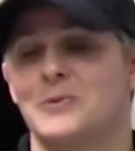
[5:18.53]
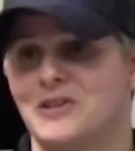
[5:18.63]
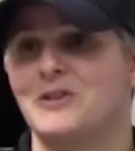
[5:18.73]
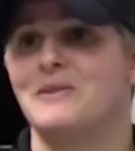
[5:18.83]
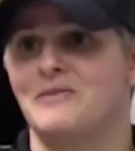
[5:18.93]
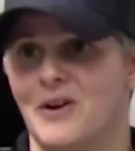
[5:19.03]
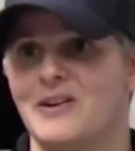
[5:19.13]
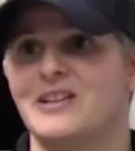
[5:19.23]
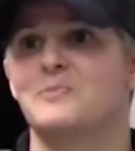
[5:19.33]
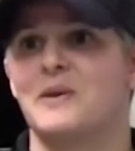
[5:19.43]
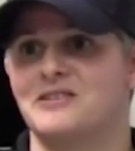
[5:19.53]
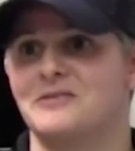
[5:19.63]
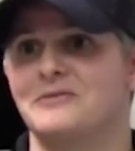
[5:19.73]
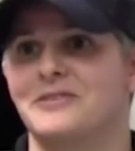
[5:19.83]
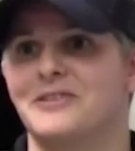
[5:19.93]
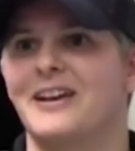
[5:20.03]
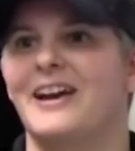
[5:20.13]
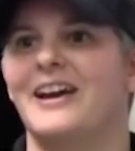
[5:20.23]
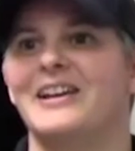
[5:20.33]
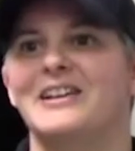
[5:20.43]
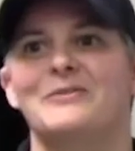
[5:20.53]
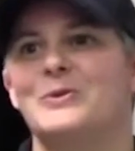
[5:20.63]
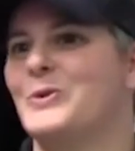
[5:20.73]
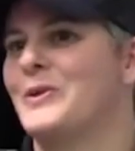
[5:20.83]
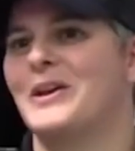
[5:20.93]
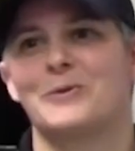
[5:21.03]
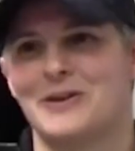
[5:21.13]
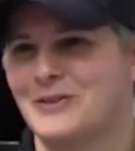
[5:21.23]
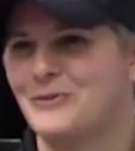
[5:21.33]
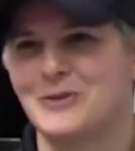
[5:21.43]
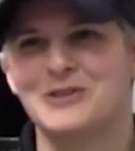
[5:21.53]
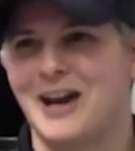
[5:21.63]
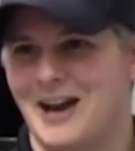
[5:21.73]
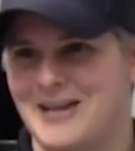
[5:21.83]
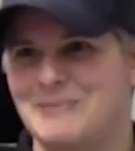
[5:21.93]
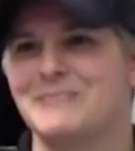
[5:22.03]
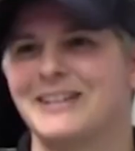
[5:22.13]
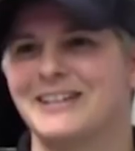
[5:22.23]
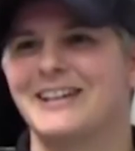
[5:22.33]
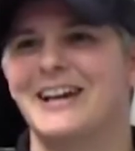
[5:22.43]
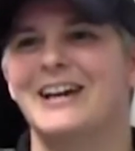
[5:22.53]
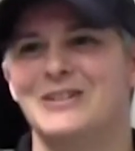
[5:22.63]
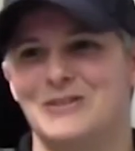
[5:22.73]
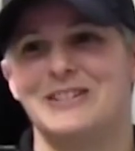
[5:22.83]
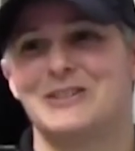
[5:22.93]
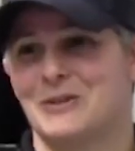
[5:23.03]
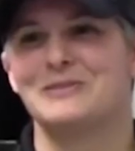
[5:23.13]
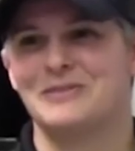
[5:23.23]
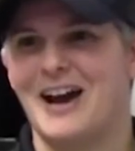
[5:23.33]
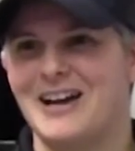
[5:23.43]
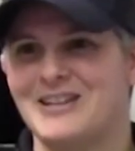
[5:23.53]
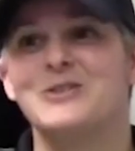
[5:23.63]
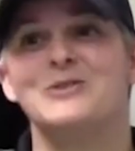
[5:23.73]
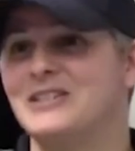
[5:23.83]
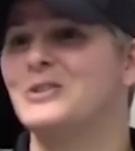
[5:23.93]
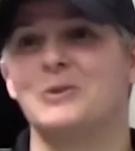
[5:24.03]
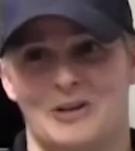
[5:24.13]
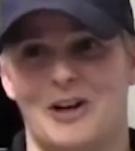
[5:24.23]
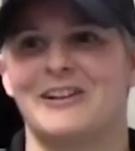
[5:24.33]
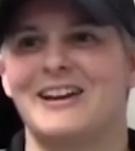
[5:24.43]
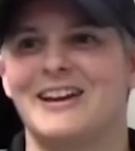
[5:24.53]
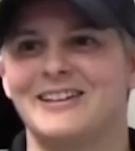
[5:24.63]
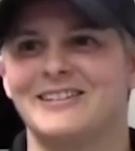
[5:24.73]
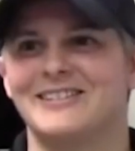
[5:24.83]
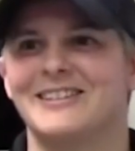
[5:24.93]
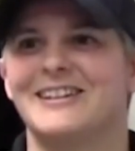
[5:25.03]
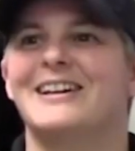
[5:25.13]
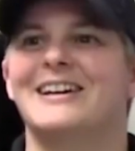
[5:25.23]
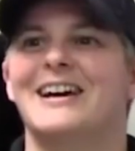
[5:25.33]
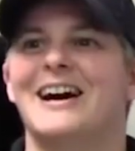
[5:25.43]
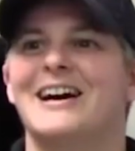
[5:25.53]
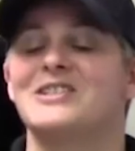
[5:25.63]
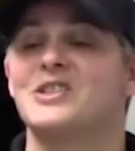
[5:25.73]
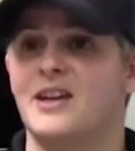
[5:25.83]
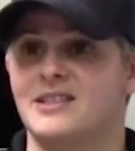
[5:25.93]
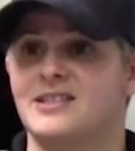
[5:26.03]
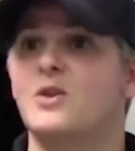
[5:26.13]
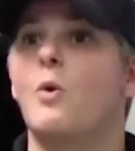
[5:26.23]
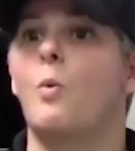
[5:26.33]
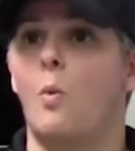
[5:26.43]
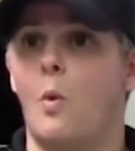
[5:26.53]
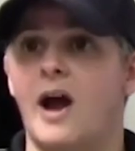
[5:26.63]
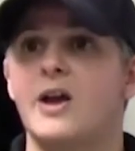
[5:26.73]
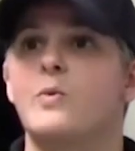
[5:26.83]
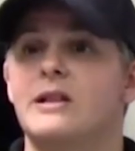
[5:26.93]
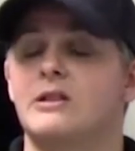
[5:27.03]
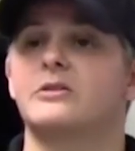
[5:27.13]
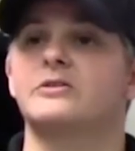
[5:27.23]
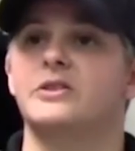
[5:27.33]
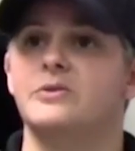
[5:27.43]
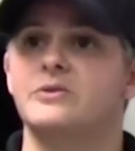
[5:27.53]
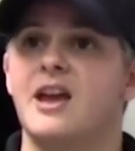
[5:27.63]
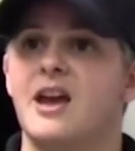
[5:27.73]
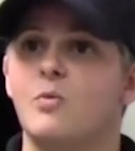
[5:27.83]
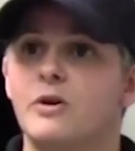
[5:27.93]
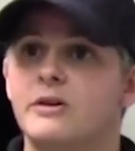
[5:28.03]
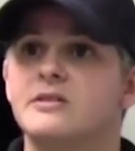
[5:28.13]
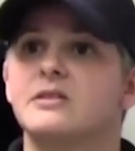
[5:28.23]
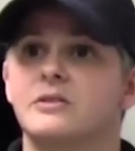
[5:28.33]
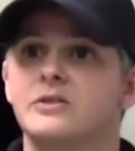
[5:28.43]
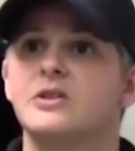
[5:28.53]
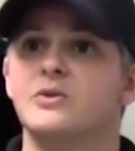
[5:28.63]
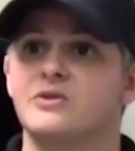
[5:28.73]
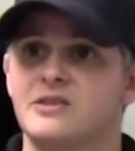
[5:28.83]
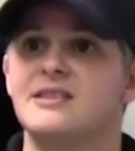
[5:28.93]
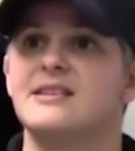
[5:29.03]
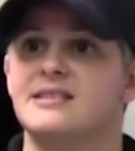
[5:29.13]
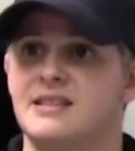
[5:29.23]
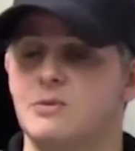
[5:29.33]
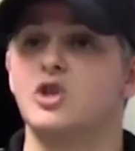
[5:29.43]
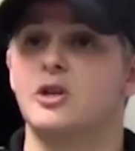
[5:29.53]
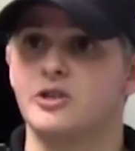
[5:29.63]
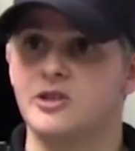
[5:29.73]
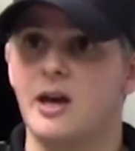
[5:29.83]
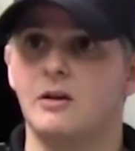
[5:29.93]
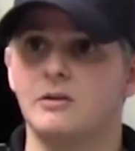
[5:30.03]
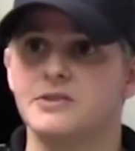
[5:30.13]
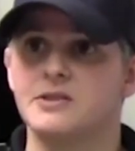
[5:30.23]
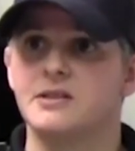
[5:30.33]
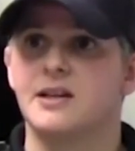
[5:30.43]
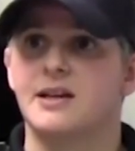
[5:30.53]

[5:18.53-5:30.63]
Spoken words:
was going to be very expensive. And if you don't get it right the first time and you need to revise, you need to do it all again. So that's why we learned to use CAMWorks and learned to use the CNC machine ourselves.